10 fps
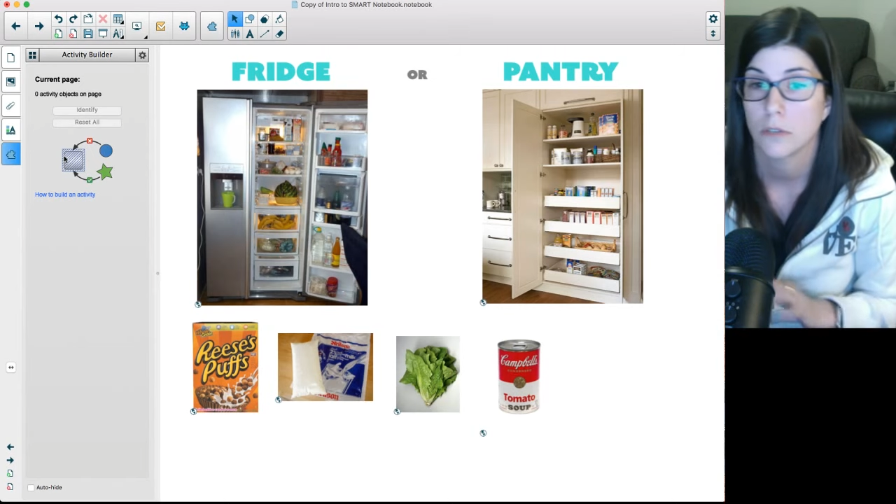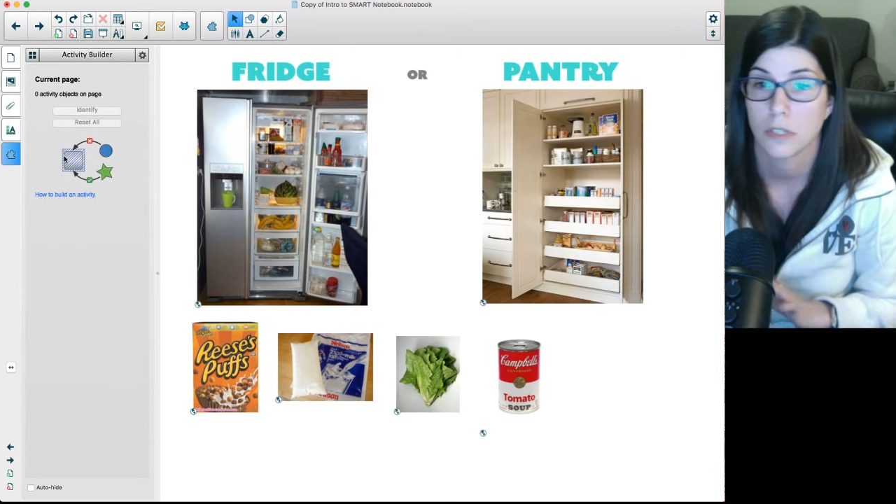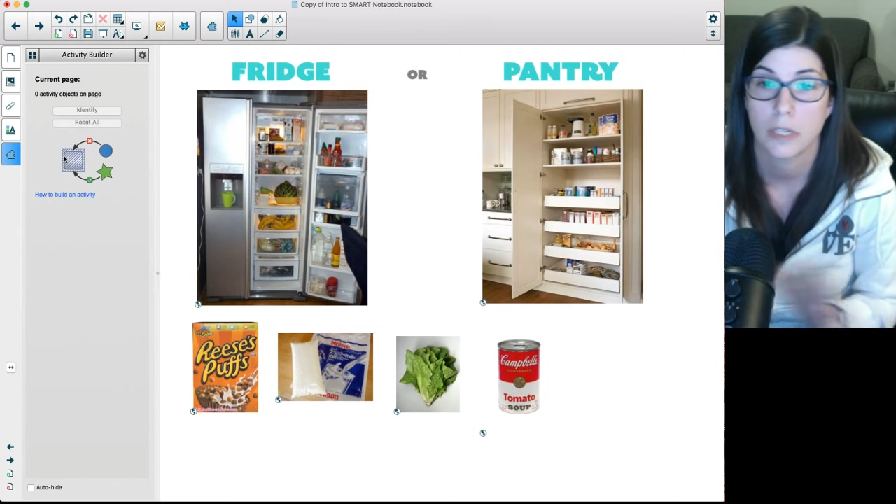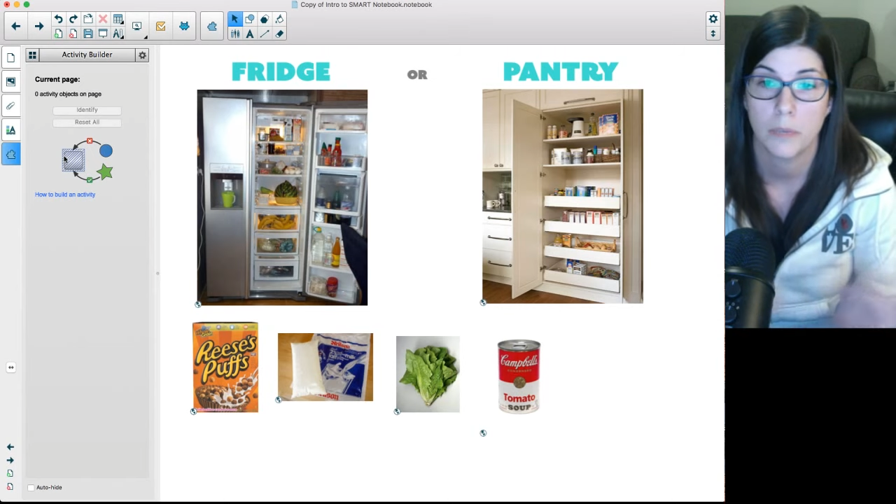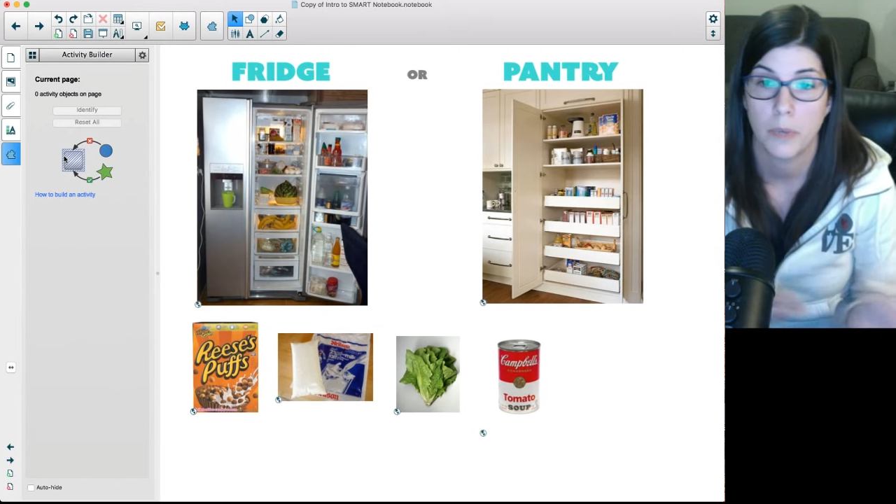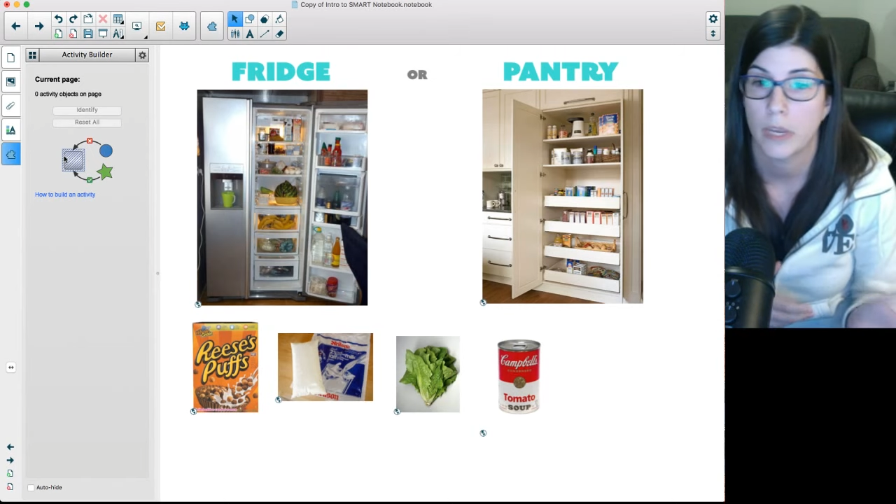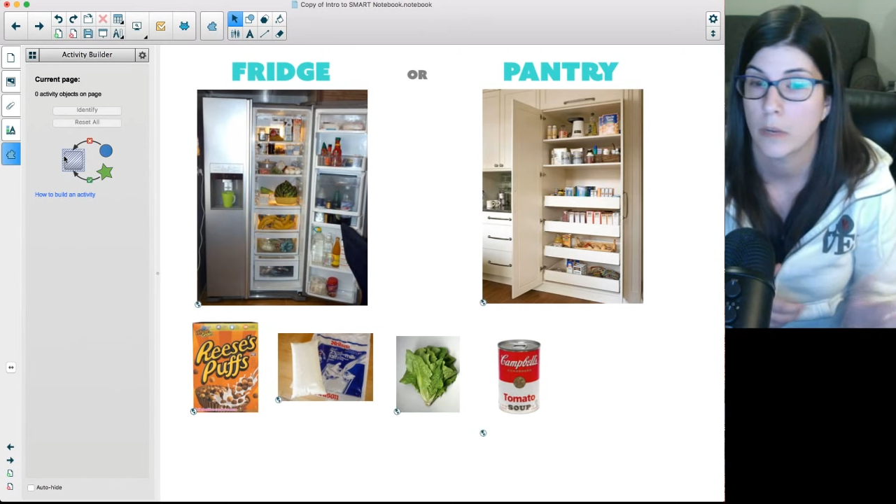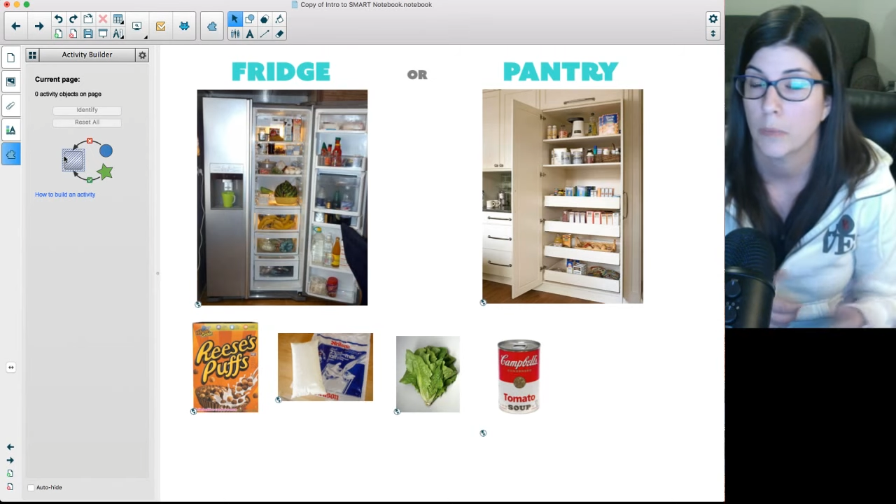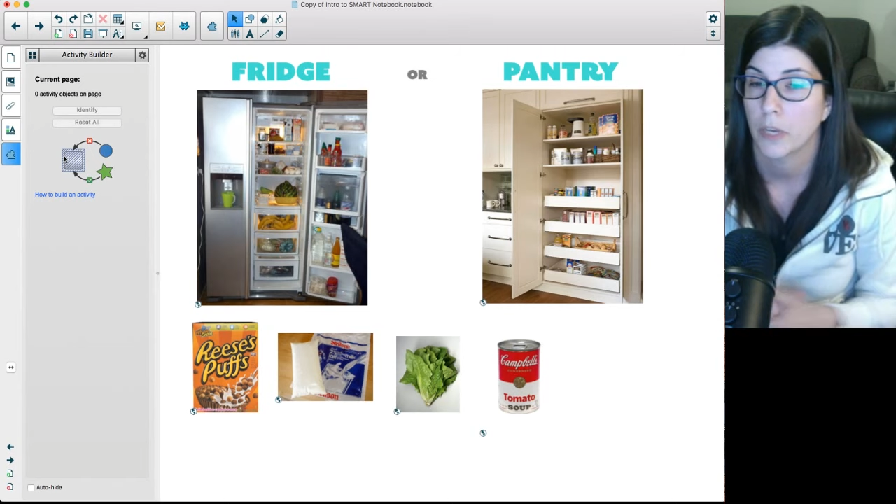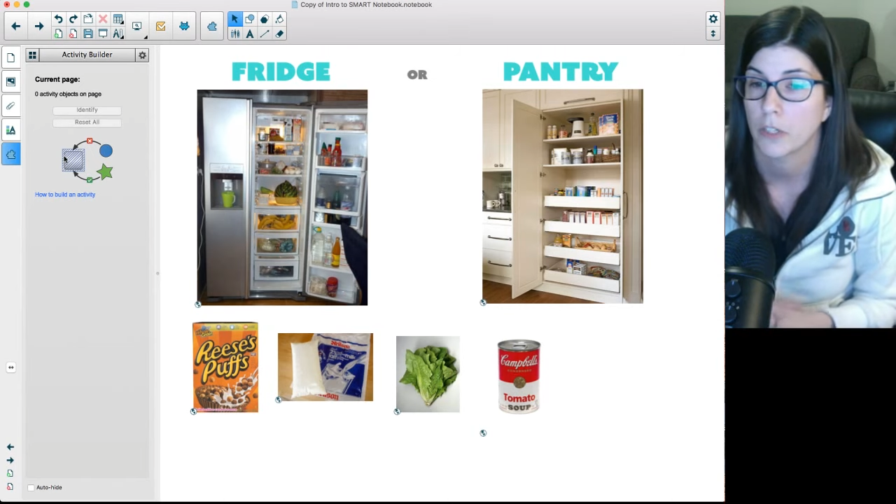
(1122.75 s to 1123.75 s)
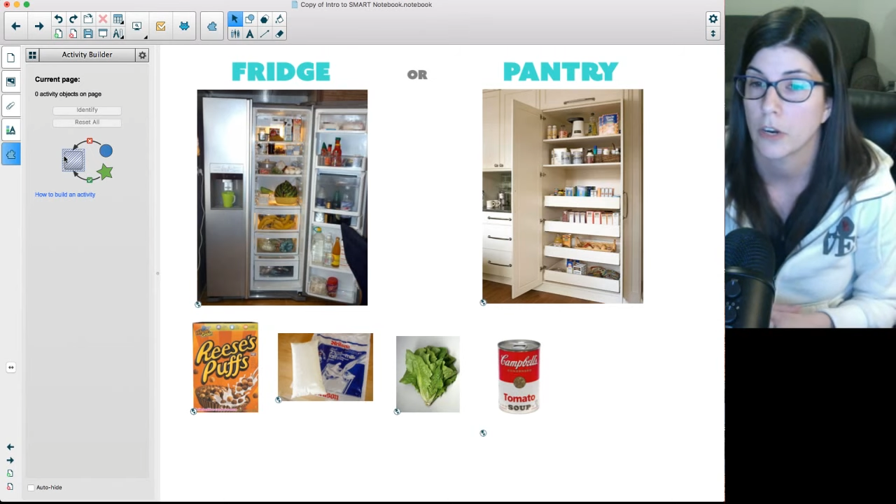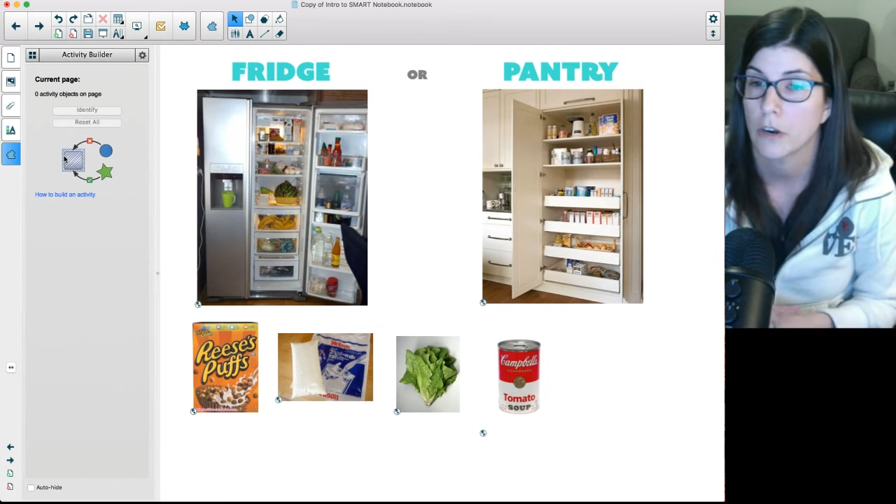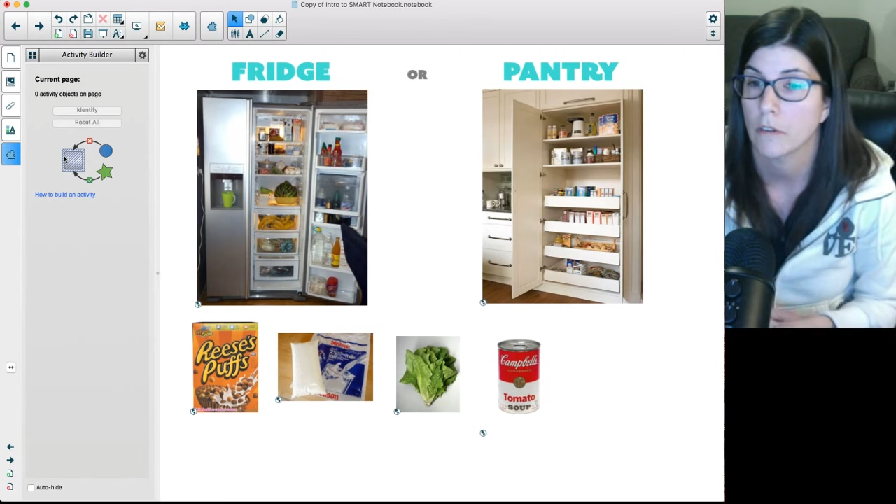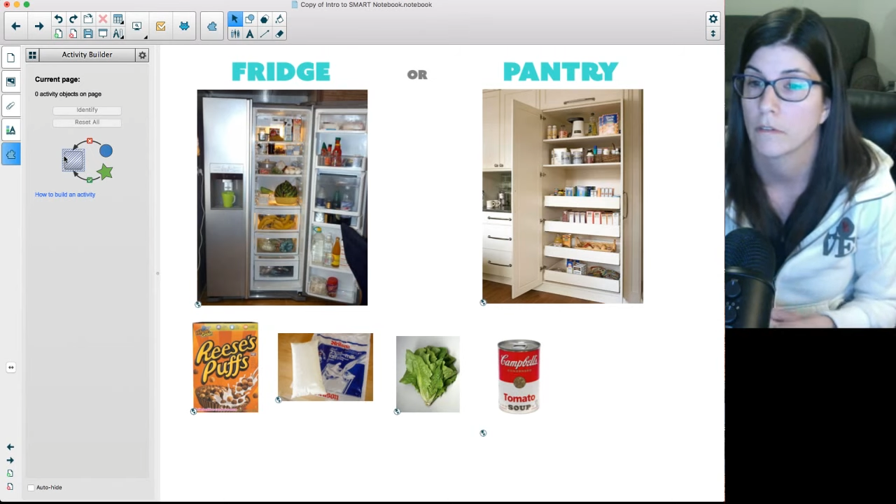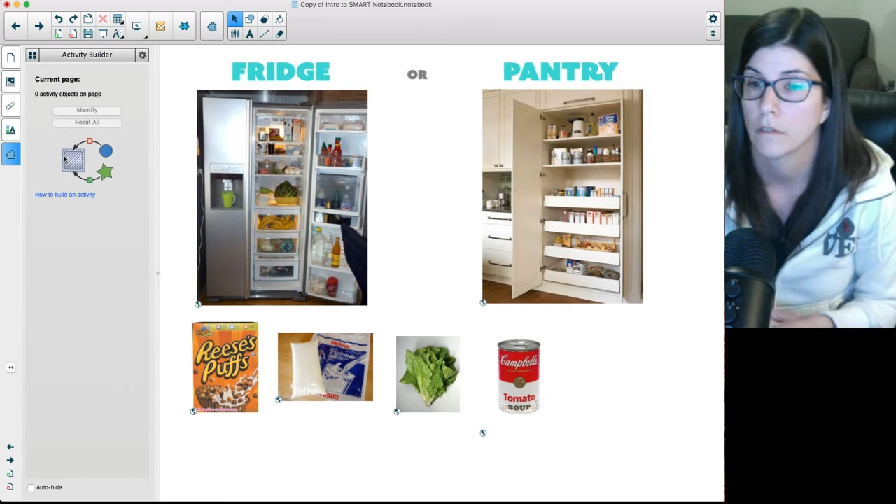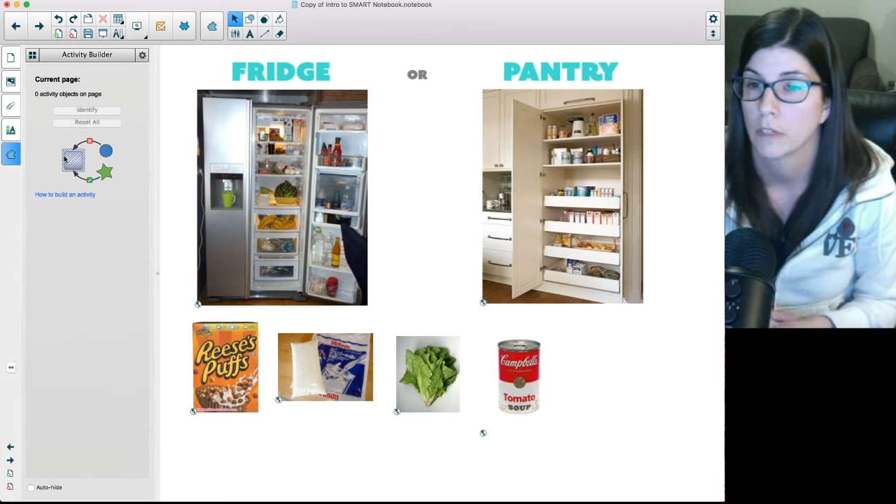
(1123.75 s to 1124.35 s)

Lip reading: snip in a picture